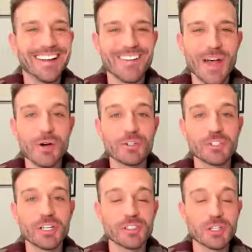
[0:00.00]
No,
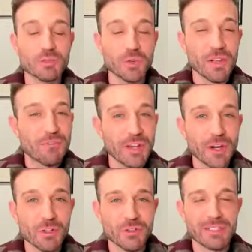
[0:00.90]
she's really
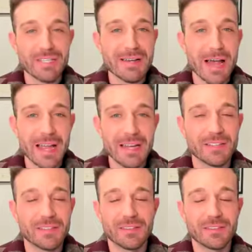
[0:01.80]
vigorously
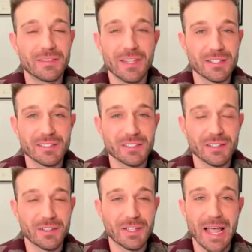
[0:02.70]
denied
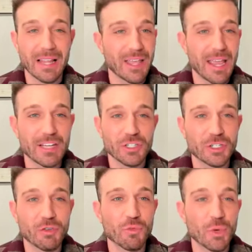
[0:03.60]
the
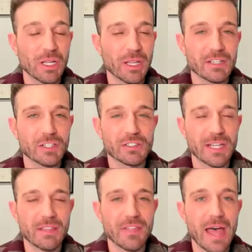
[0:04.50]
allegations, and really just
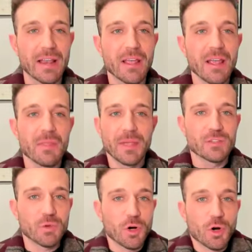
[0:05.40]
said that
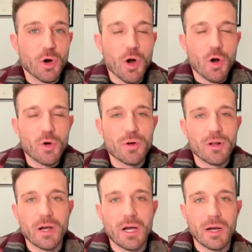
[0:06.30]
these were her
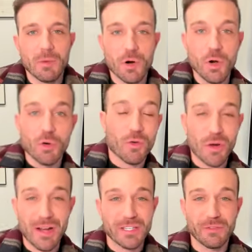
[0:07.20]
own
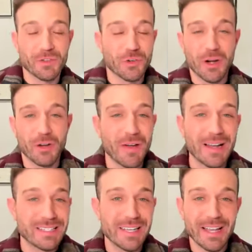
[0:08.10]
creative
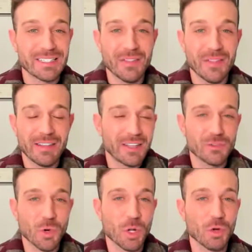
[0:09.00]
ideas, and that
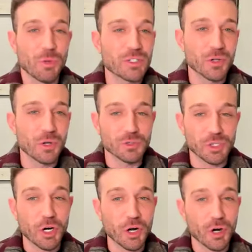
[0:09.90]
these were all original to
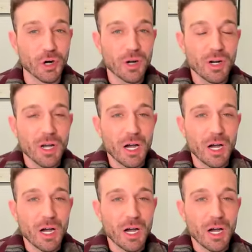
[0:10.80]
her.